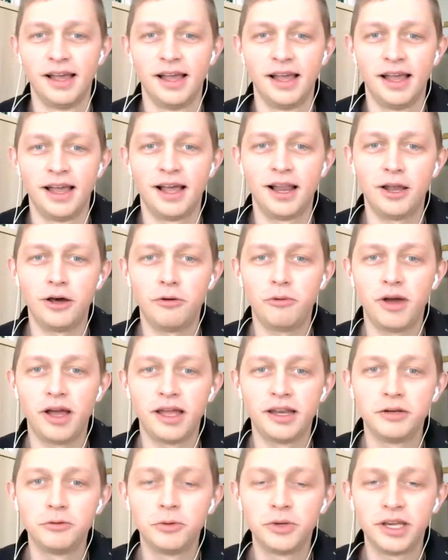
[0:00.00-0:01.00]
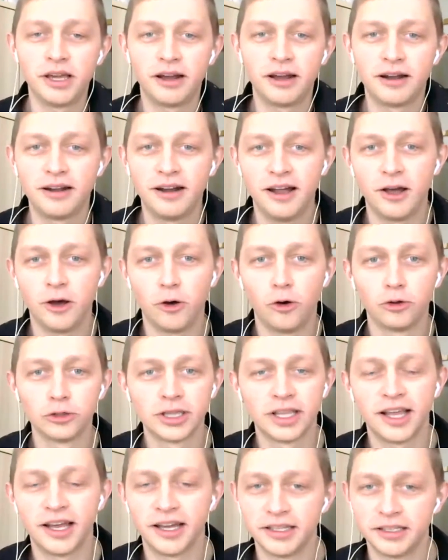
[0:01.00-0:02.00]
Hello, and we are
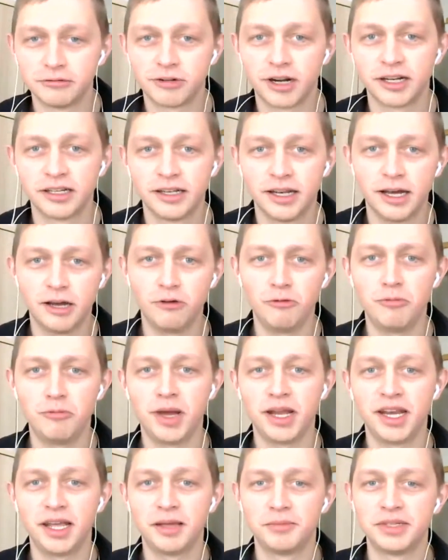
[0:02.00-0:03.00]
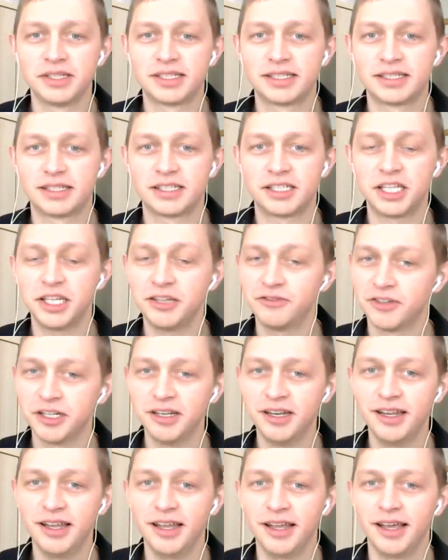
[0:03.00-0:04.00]
online right now. My name is
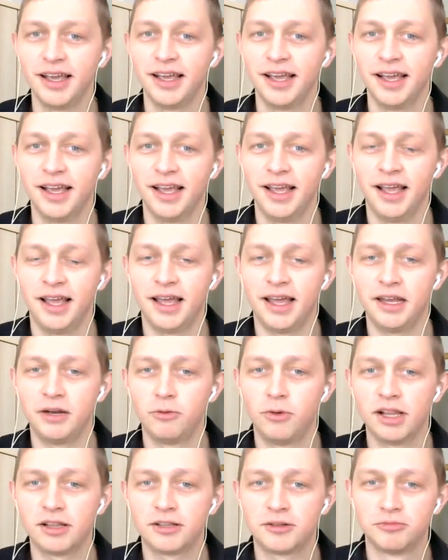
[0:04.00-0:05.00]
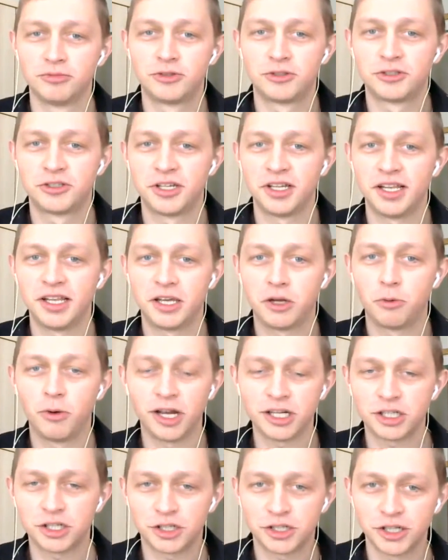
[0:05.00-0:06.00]
Steven, and welcome to Silly
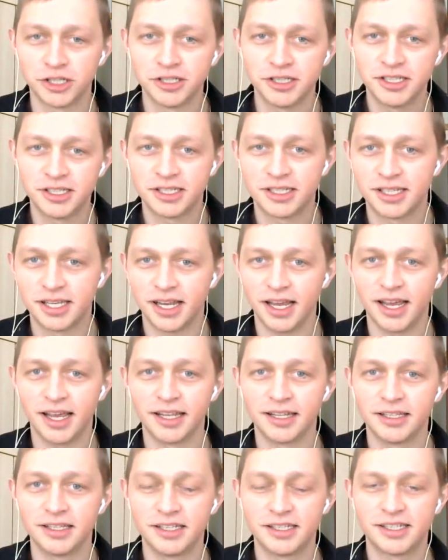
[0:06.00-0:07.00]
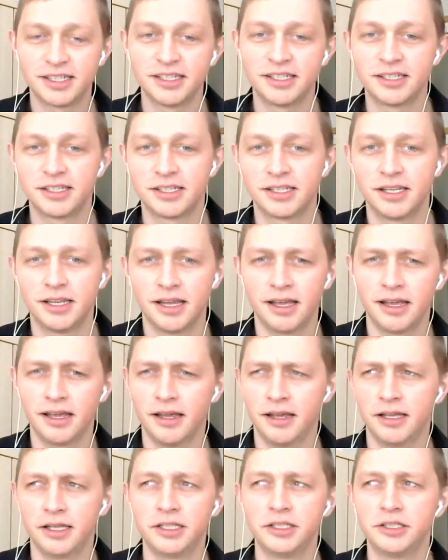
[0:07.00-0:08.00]
Questions. And this is the
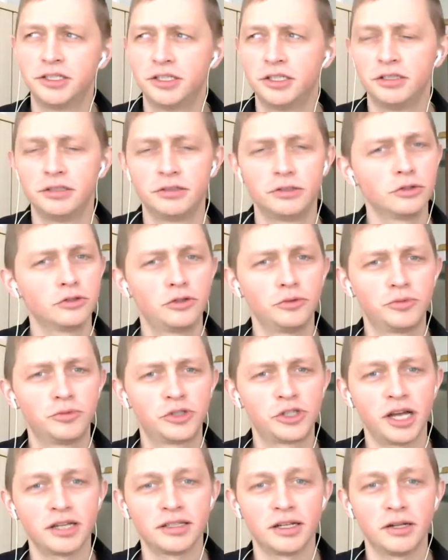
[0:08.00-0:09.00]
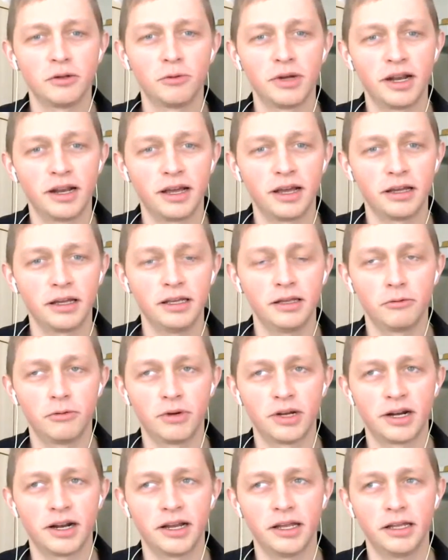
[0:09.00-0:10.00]
YouTube channel where
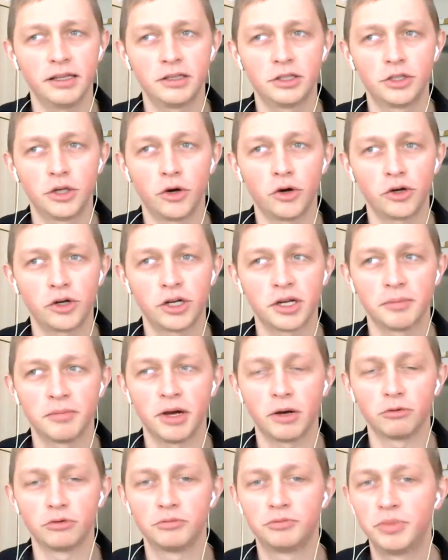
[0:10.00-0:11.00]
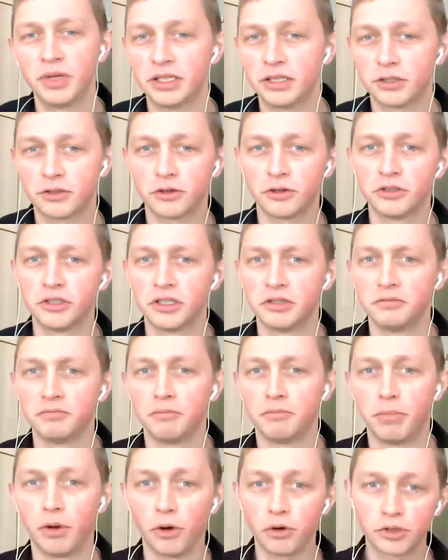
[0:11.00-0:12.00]
I talk about Bitcoin and
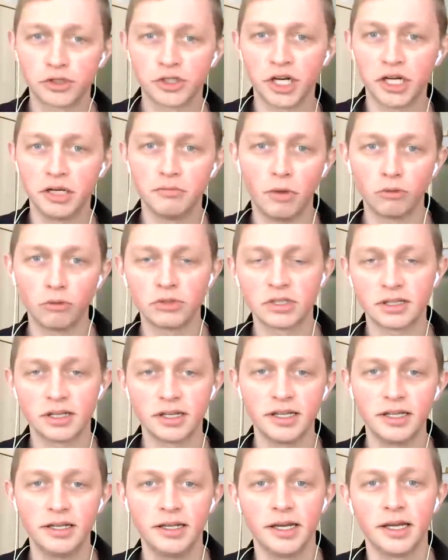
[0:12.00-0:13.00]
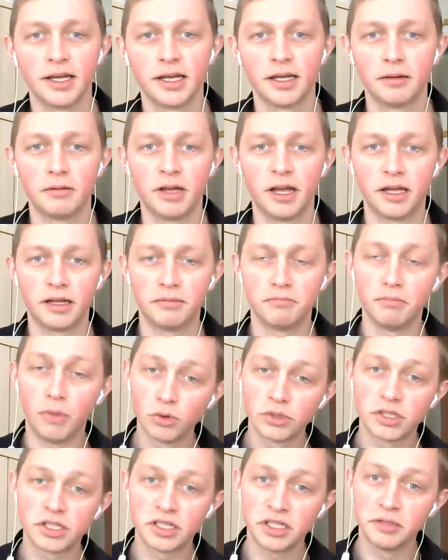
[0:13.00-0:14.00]
blockchain mostly,
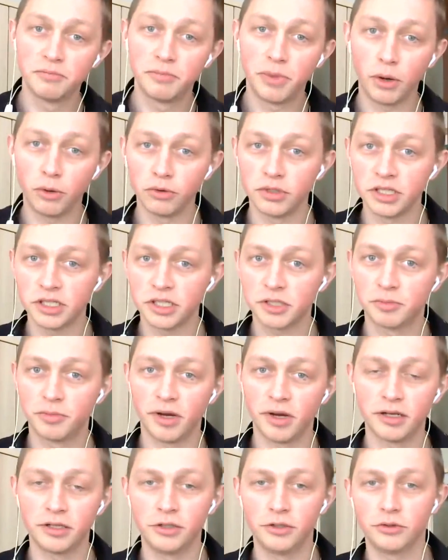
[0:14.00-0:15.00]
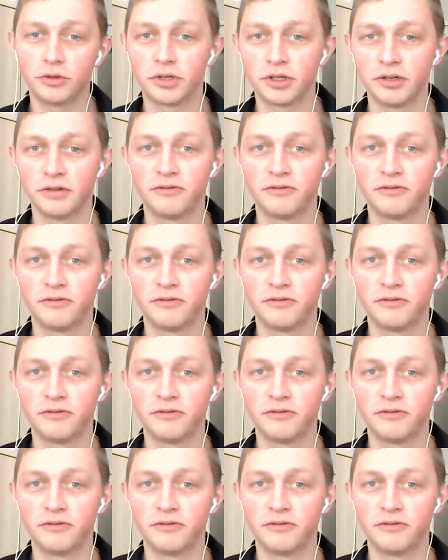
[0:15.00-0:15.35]
and mostly in Polish, but you